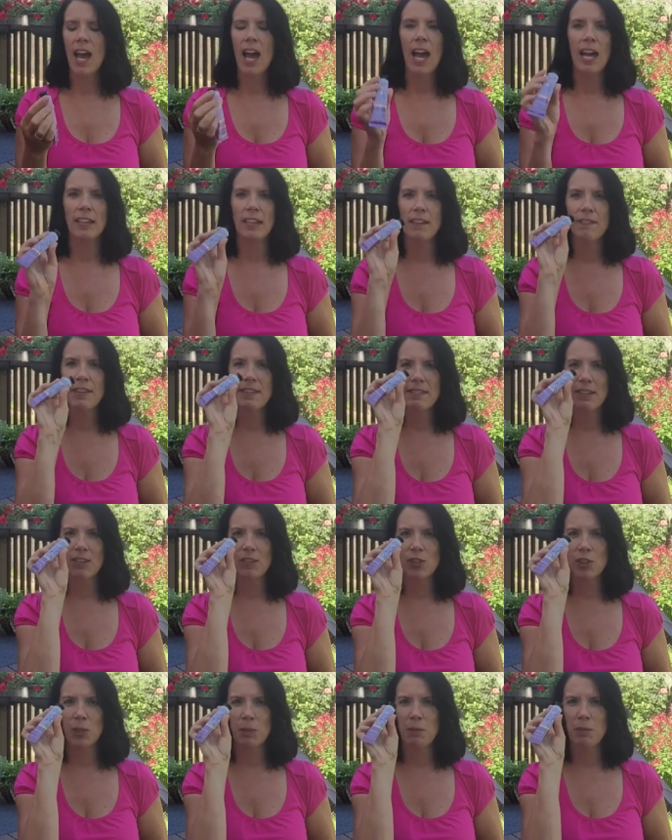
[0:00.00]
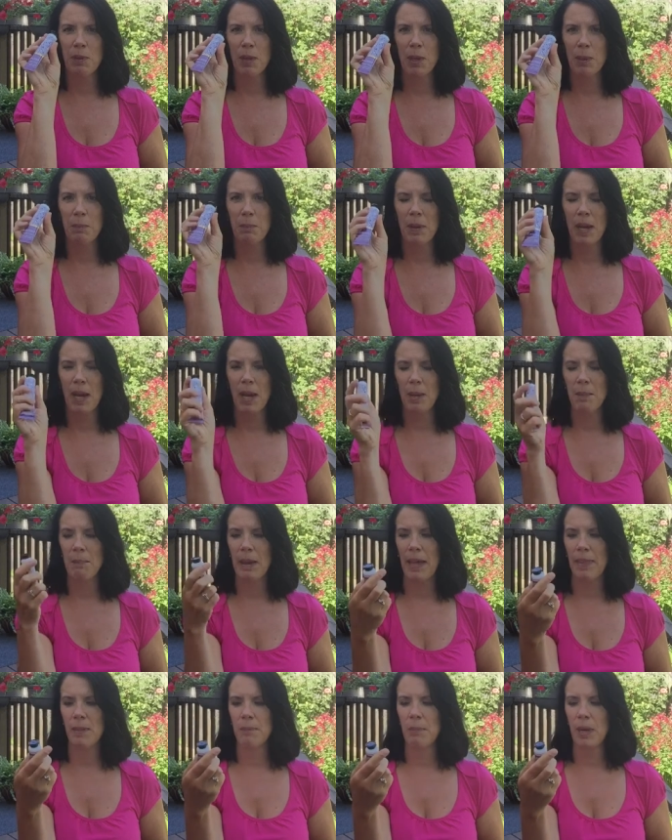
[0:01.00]
I love these little tubes from
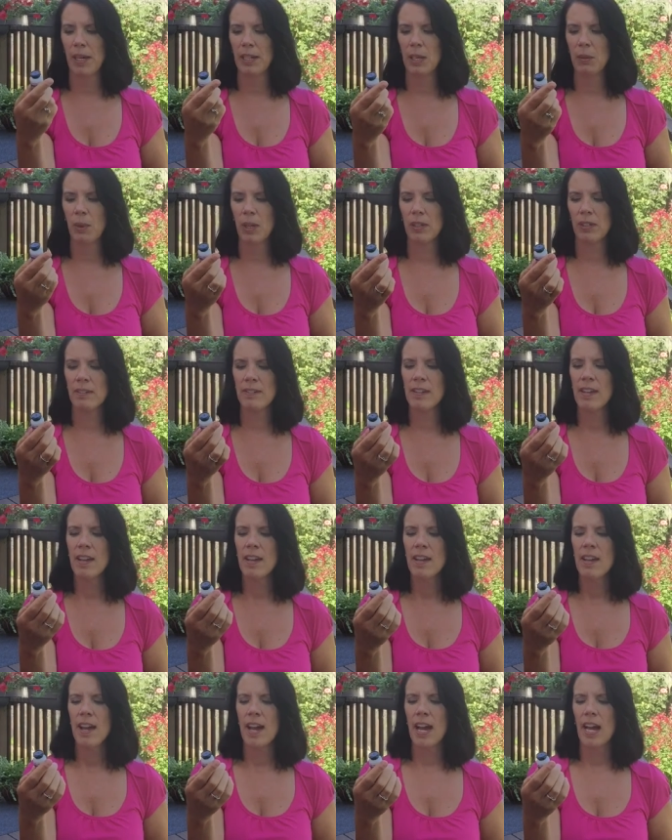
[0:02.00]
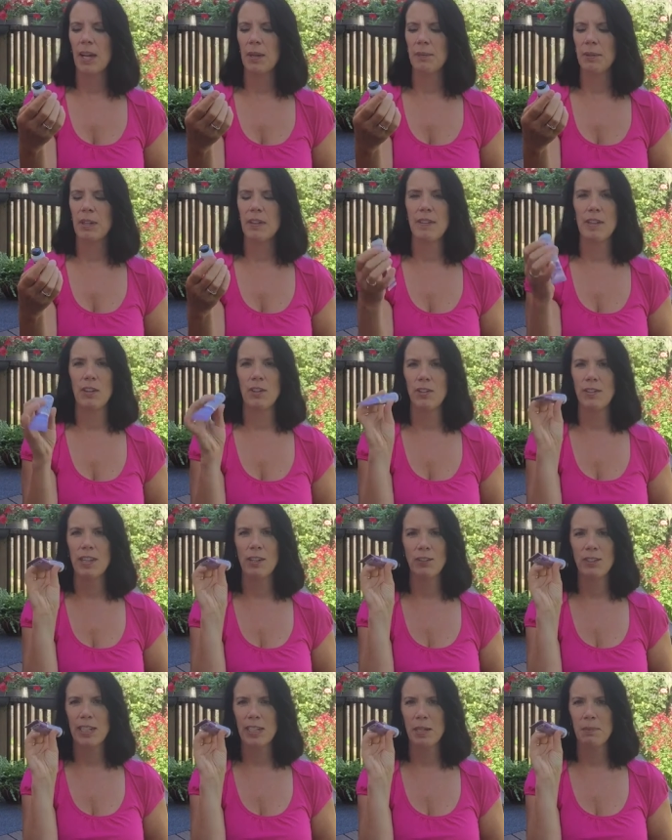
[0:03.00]
Bath and Body Works because they
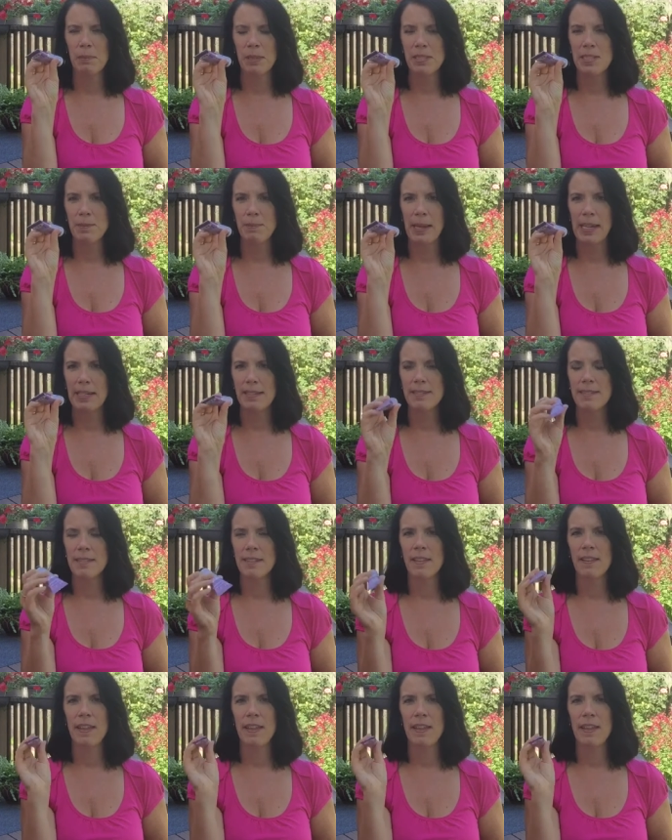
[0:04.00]
don't take up much space.